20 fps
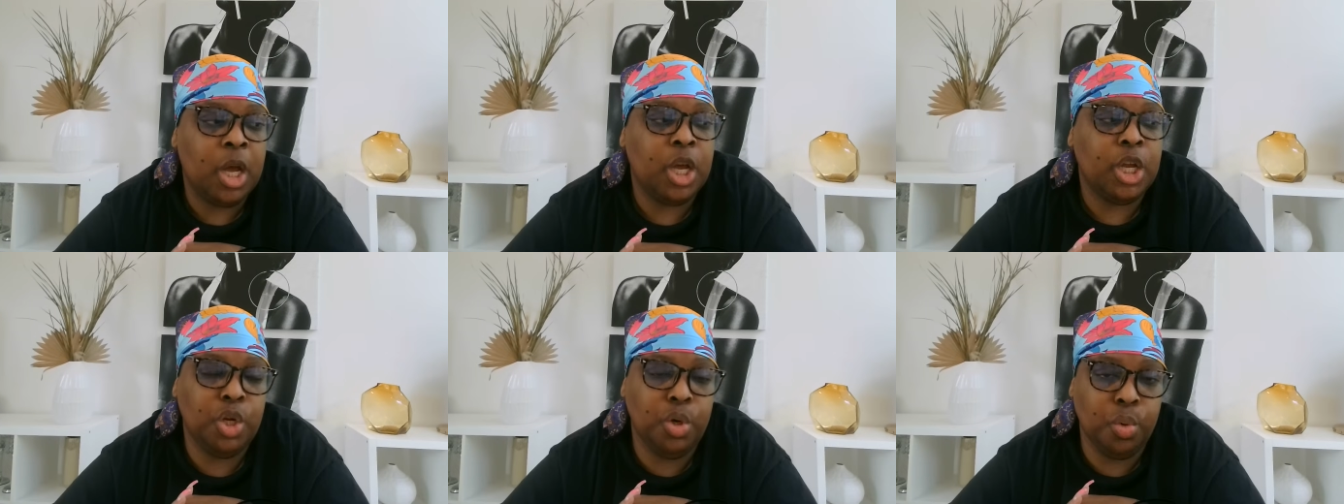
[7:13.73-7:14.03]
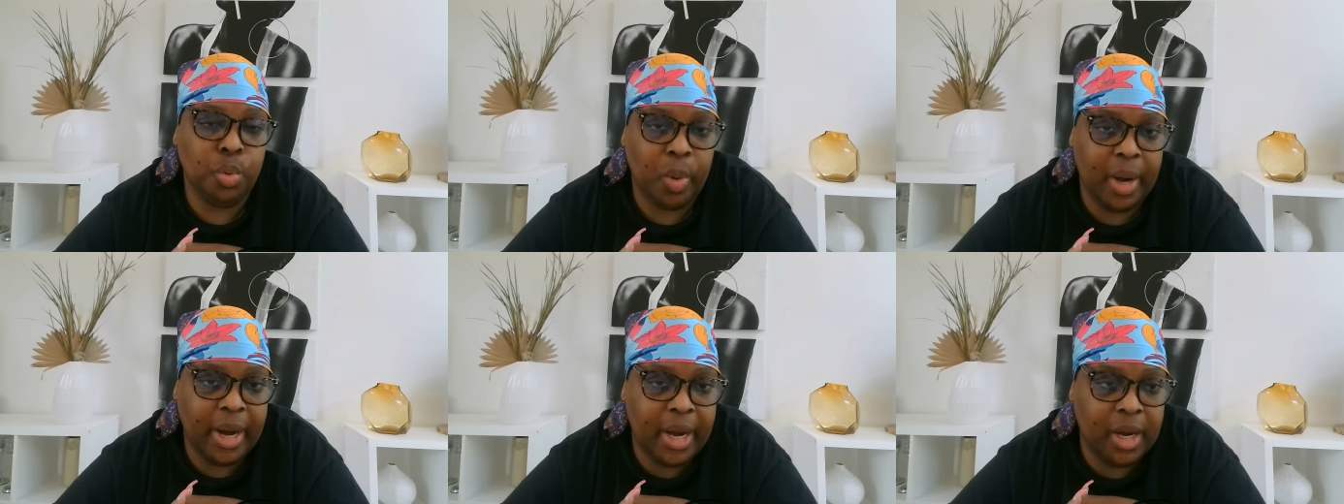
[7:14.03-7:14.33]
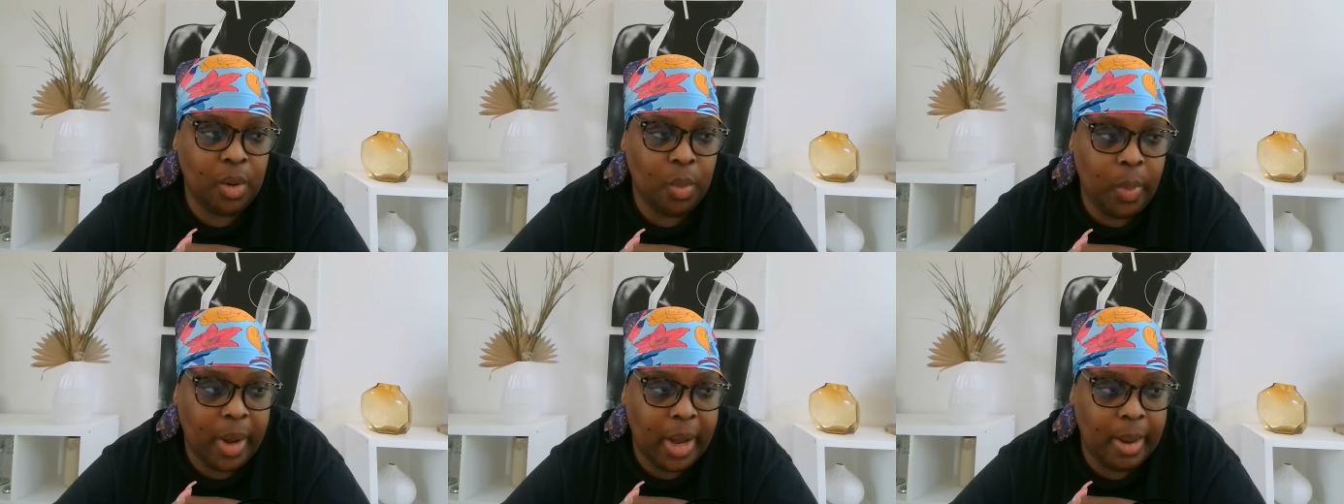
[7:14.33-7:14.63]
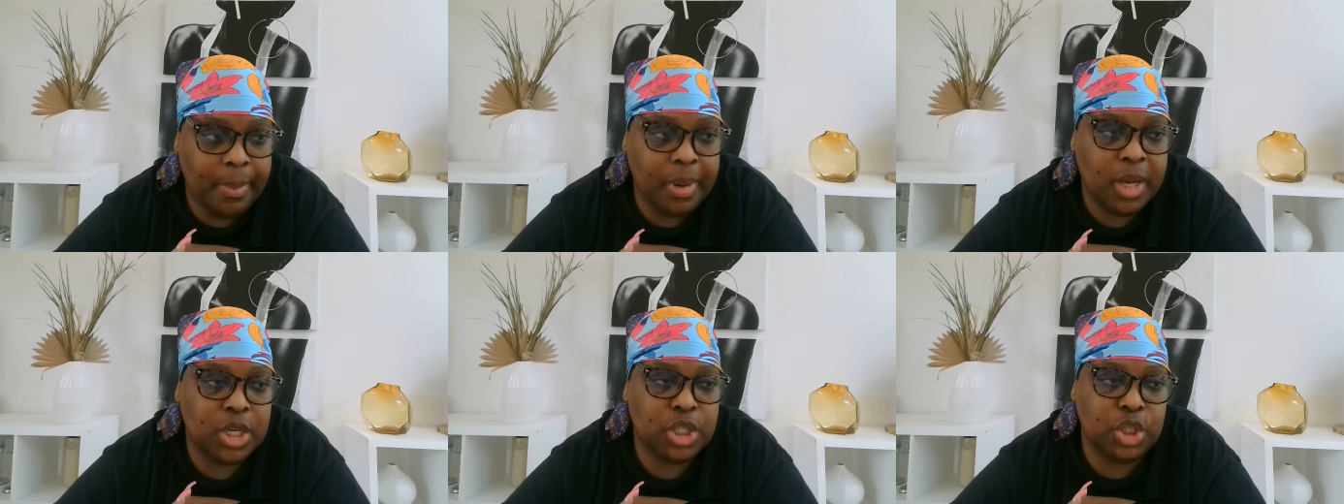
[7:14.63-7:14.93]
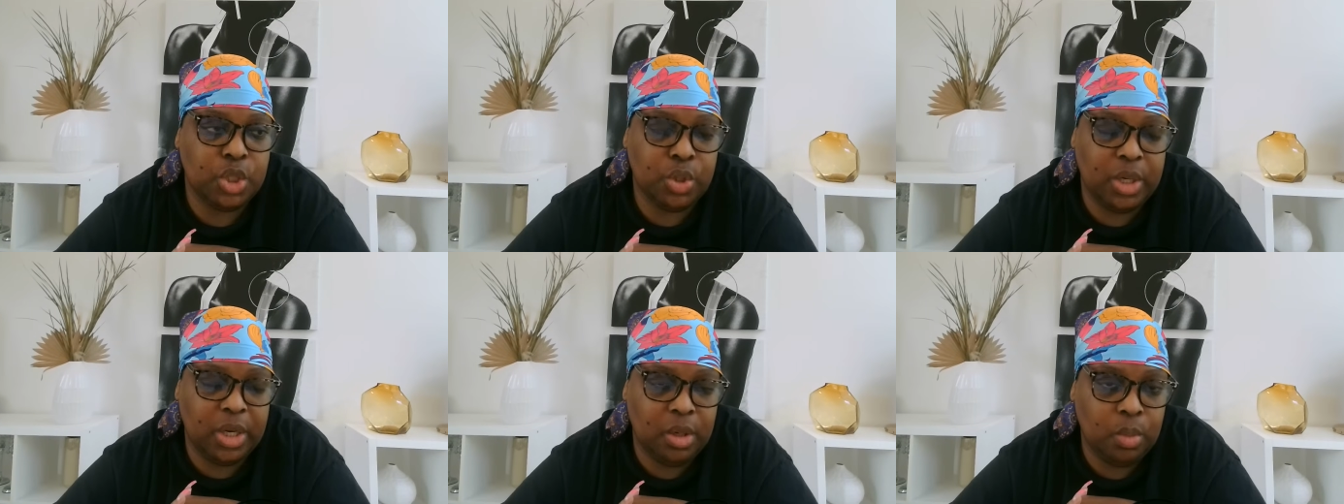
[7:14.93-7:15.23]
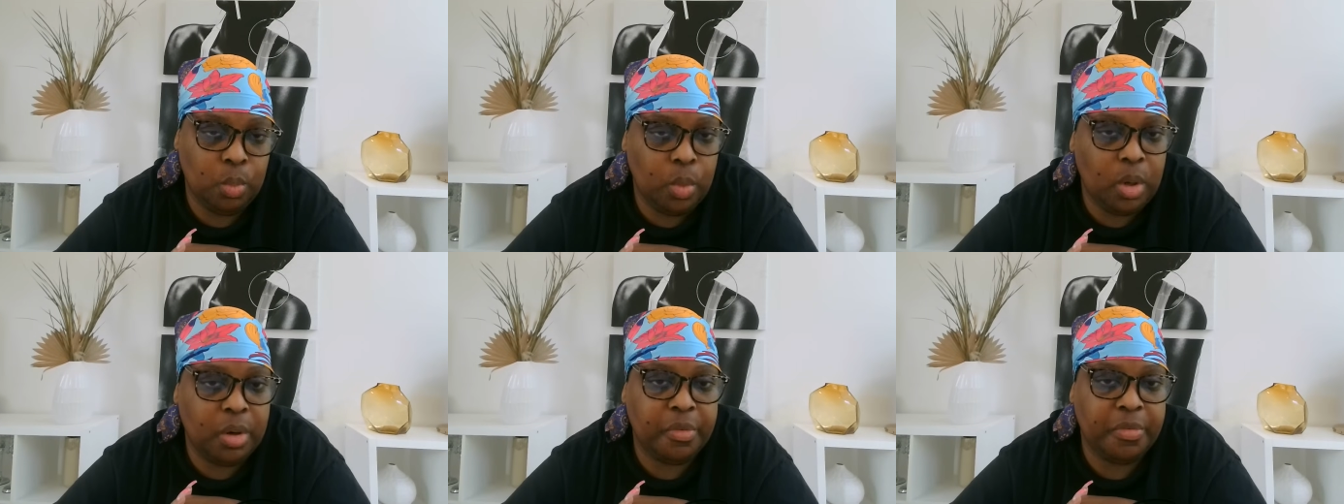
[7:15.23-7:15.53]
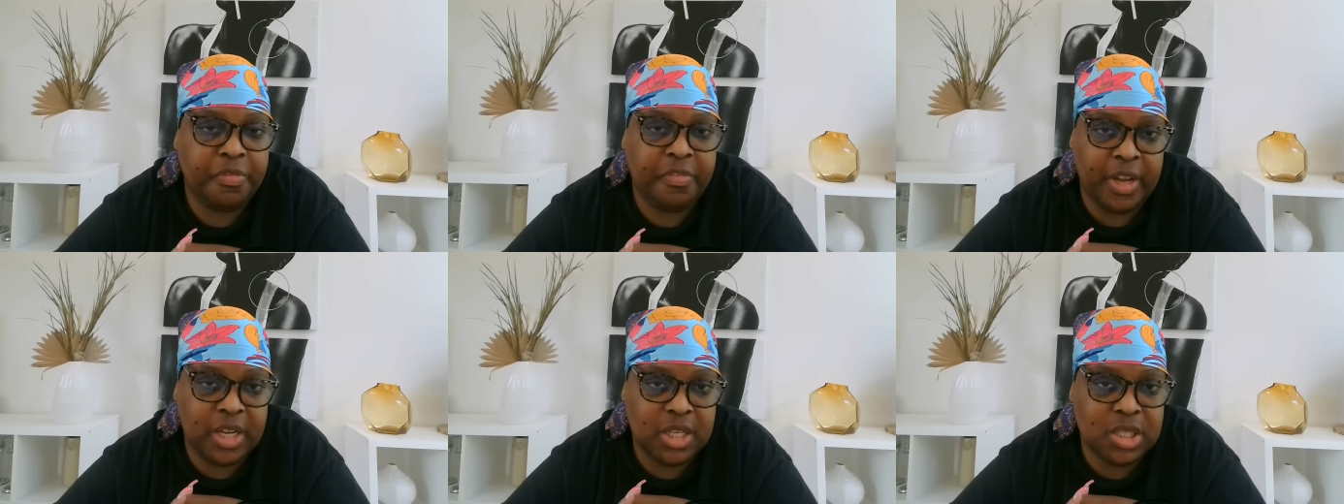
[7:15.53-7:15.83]
you ran away because you didn't want to
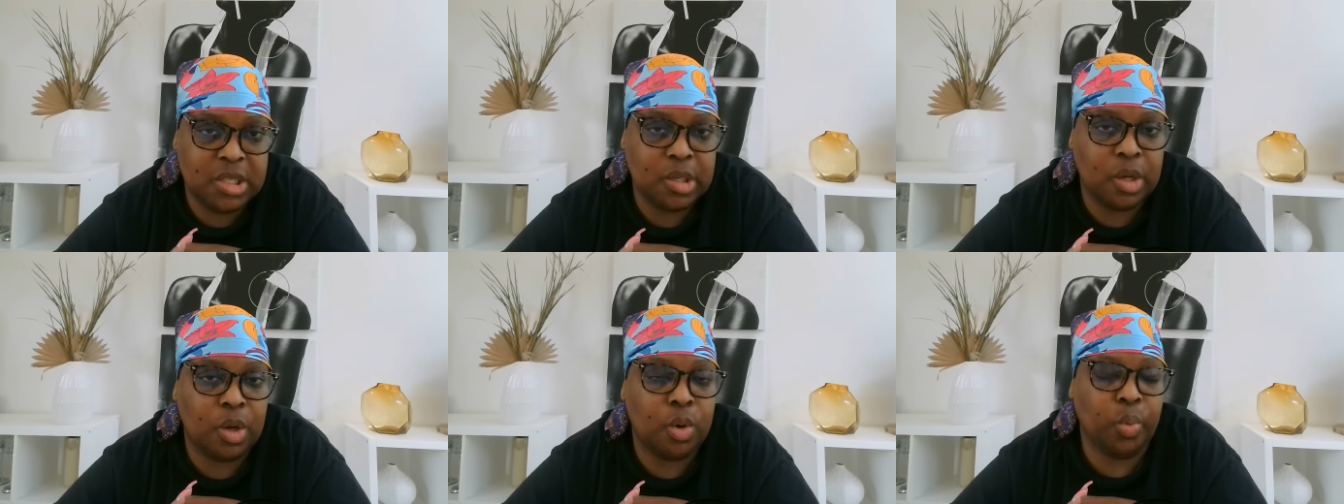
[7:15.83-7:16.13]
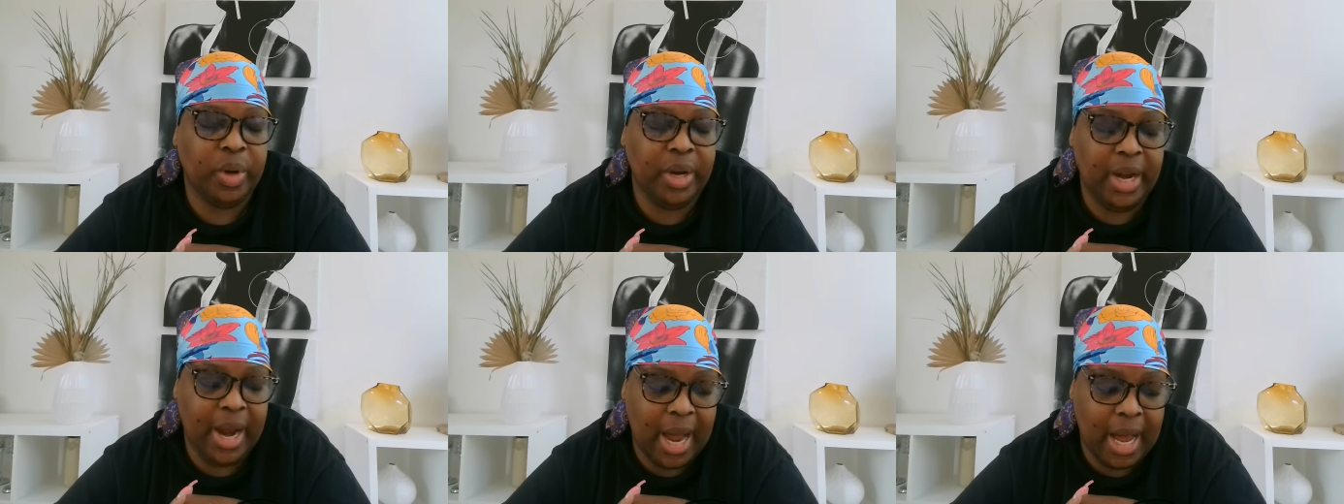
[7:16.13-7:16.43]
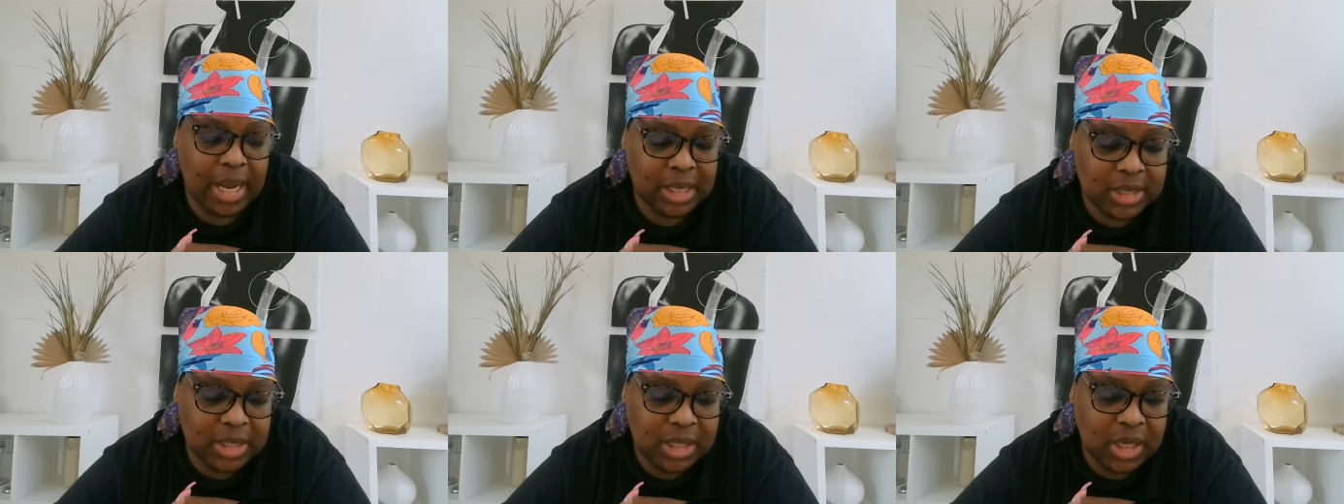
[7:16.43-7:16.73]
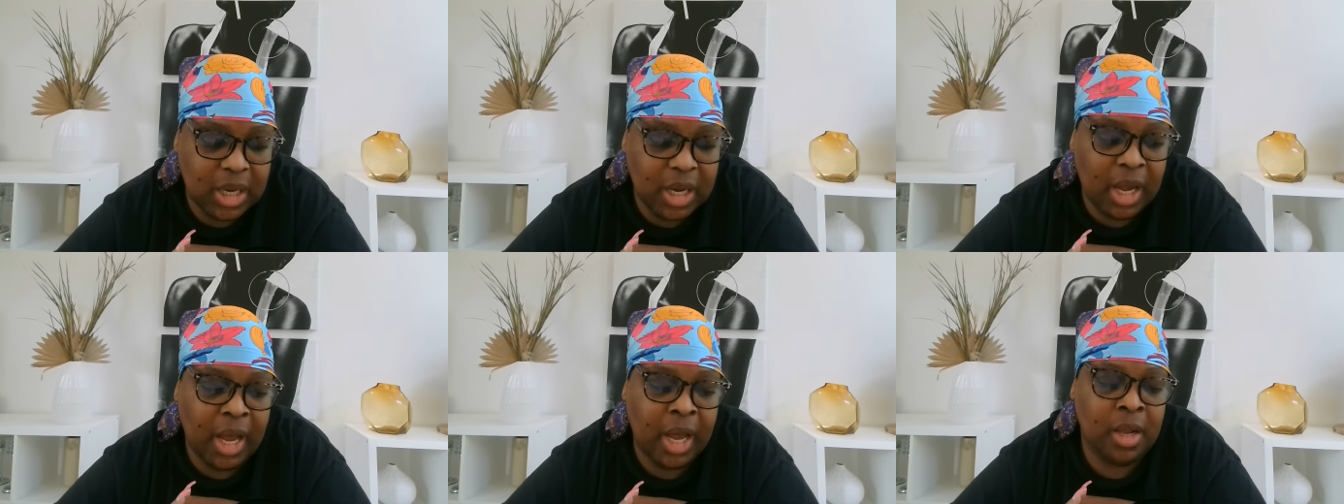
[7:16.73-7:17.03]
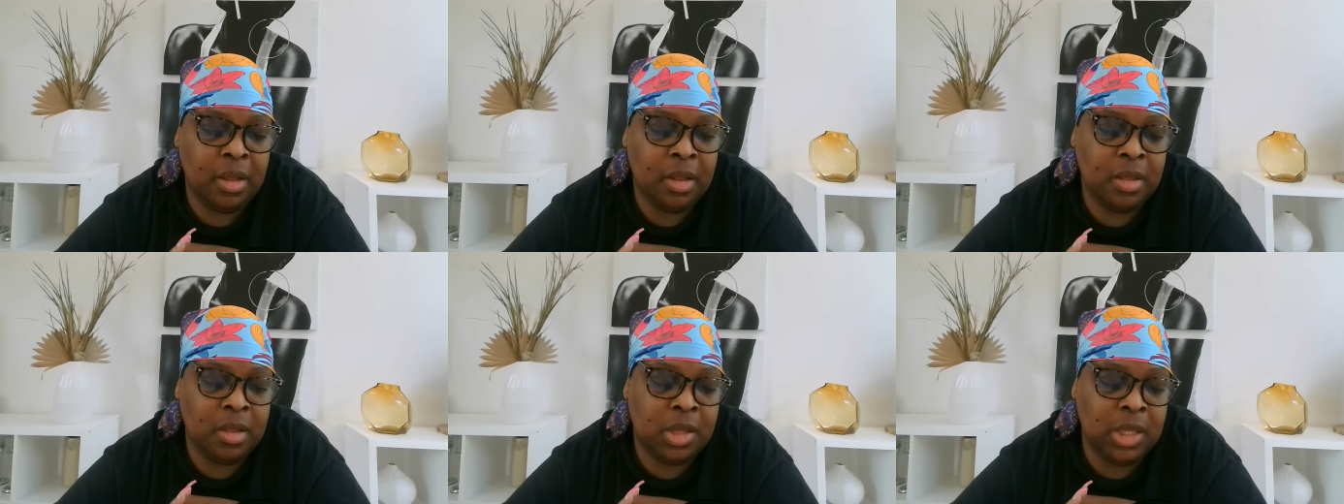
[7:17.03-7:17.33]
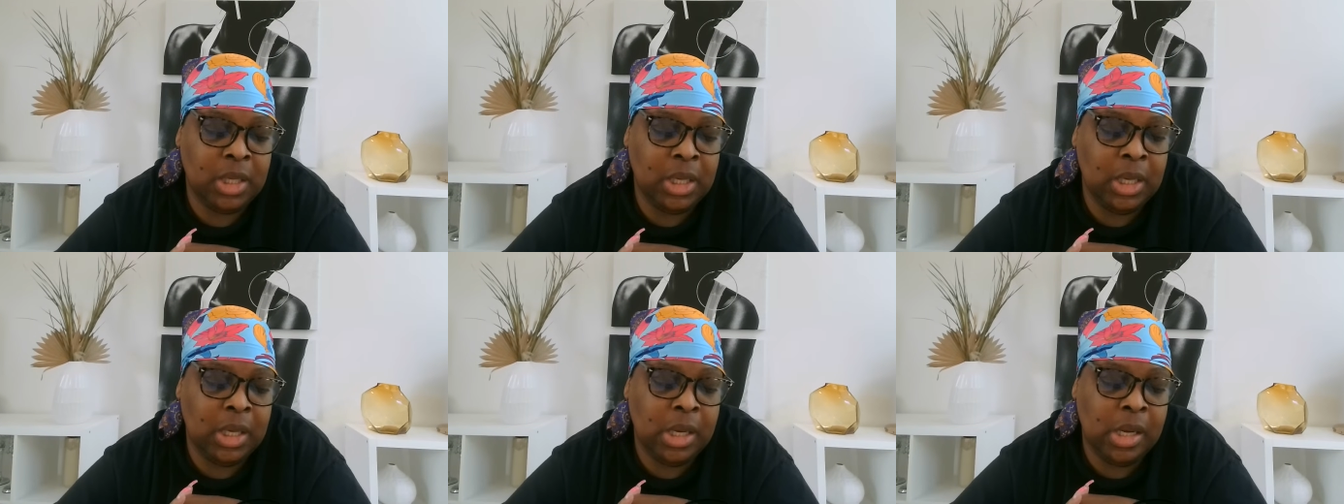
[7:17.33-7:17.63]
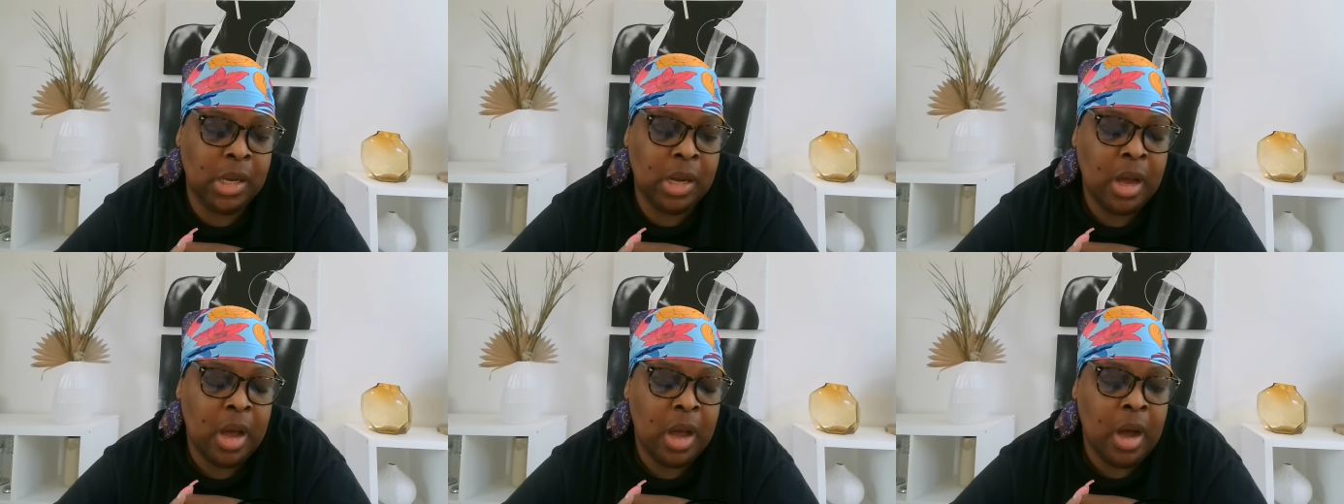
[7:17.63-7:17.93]
face reality and
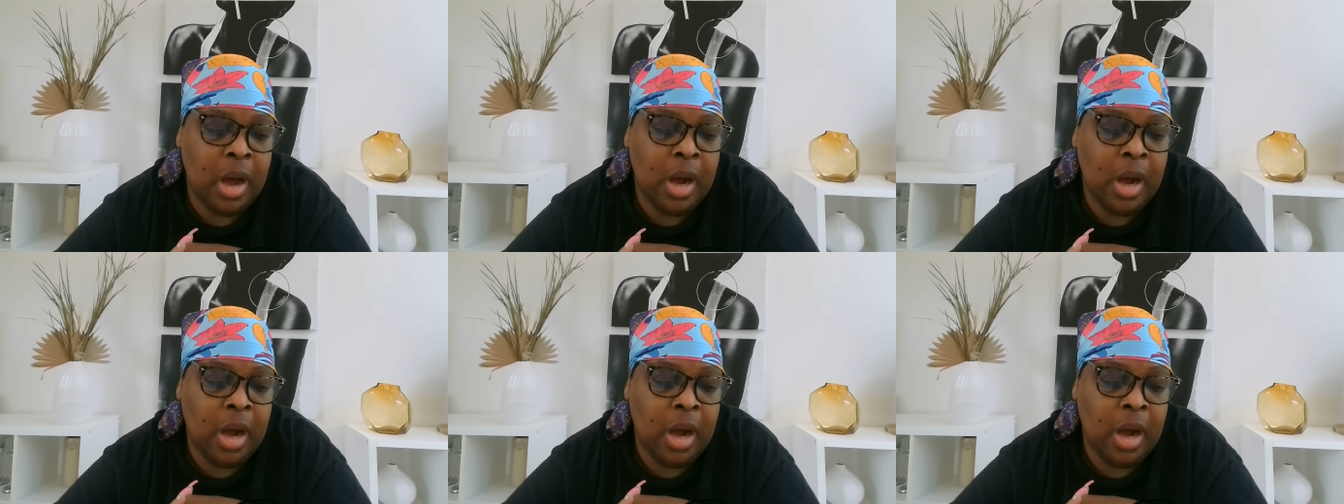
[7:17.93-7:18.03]
the